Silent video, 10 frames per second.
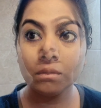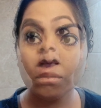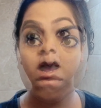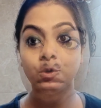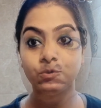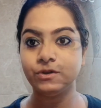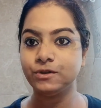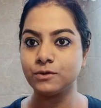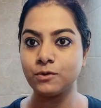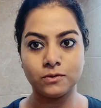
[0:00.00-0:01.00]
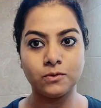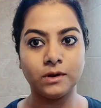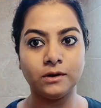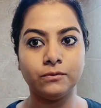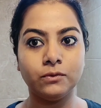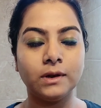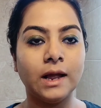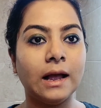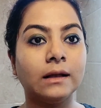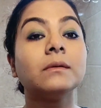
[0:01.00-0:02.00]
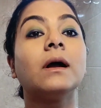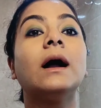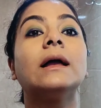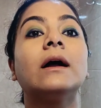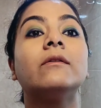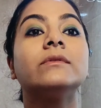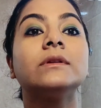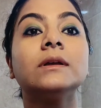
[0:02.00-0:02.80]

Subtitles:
Since my outfit is also colorful and I